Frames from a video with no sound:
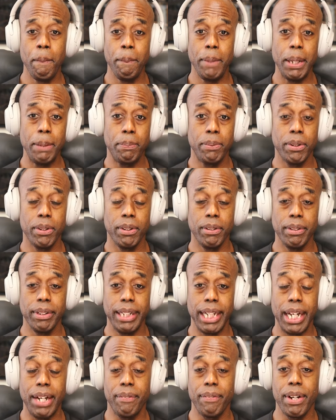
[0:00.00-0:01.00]
people
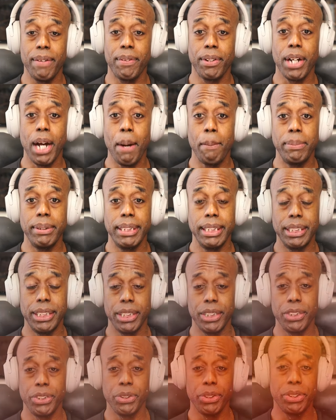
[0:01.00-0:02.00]
getting ready for
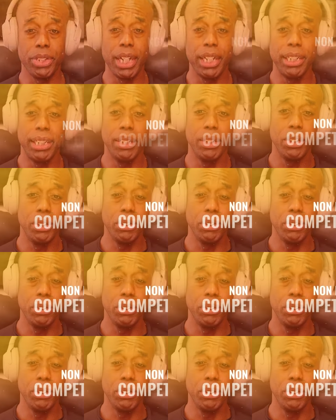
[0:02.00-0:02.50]
competitions who are trying to